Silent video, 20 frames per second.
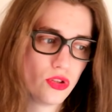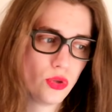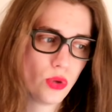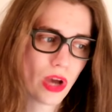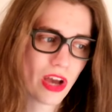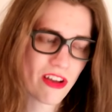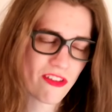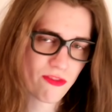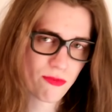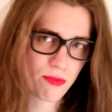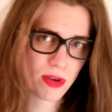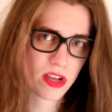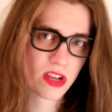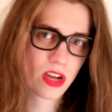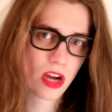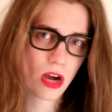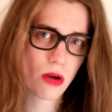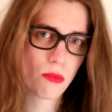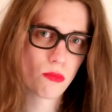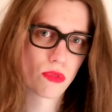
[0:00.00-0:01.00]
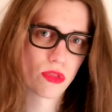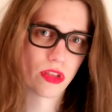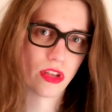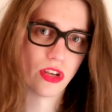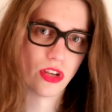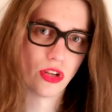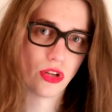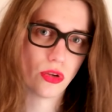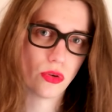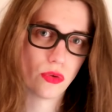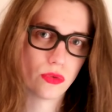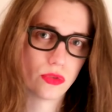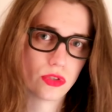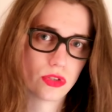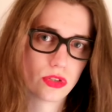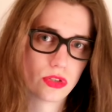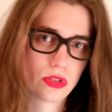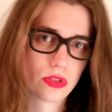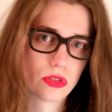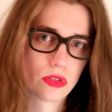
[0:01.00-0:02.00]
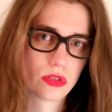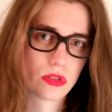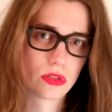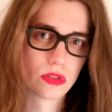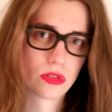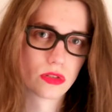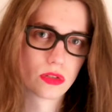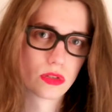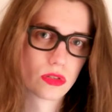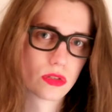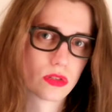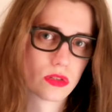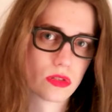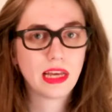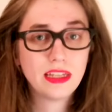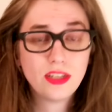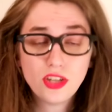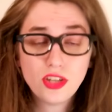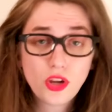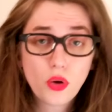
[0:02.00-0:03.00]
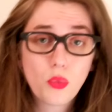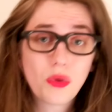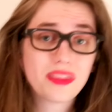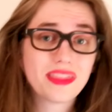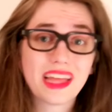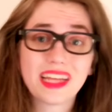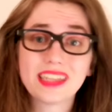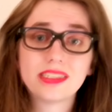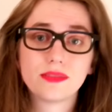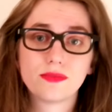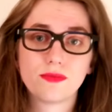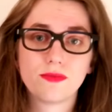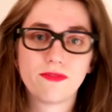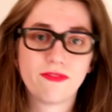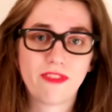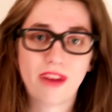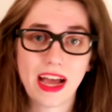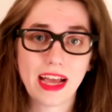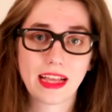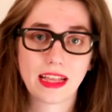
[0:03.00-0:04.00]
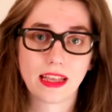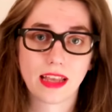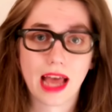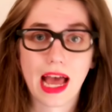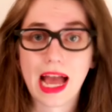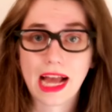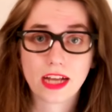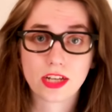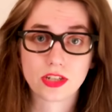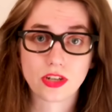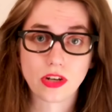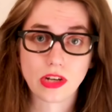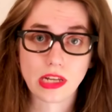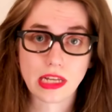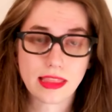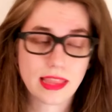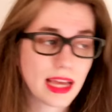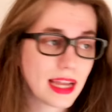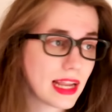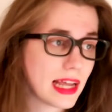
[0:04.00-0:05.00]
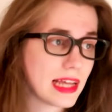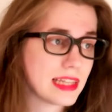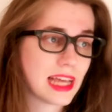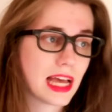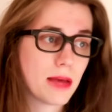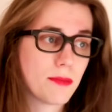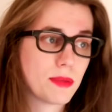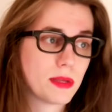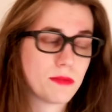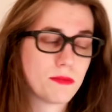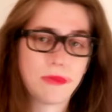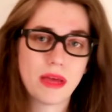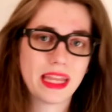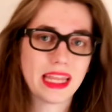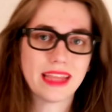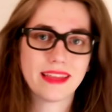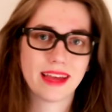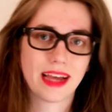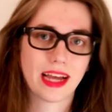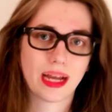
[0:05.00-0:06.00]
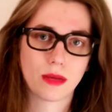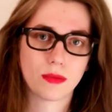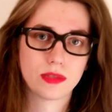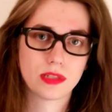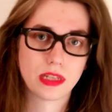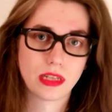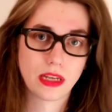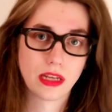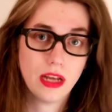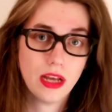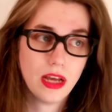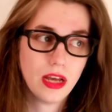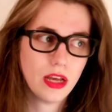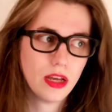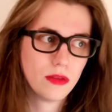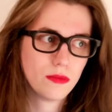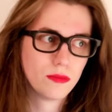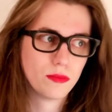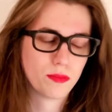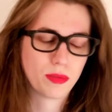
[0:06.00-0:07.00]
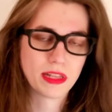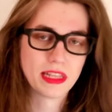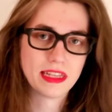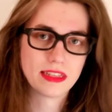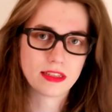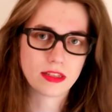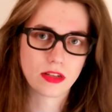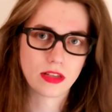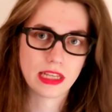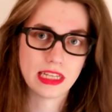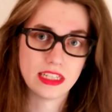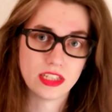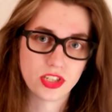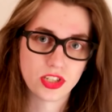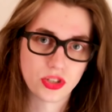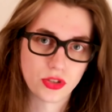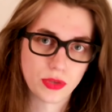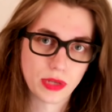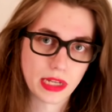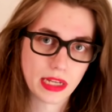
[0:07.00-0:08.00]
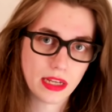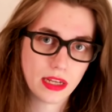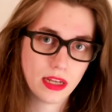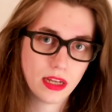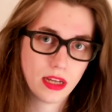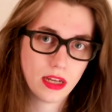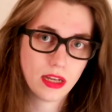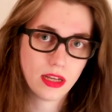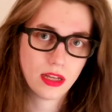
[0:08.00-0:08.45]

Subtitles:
You have become the news. And you know what? That's fine, actually. That has happened many times in political history.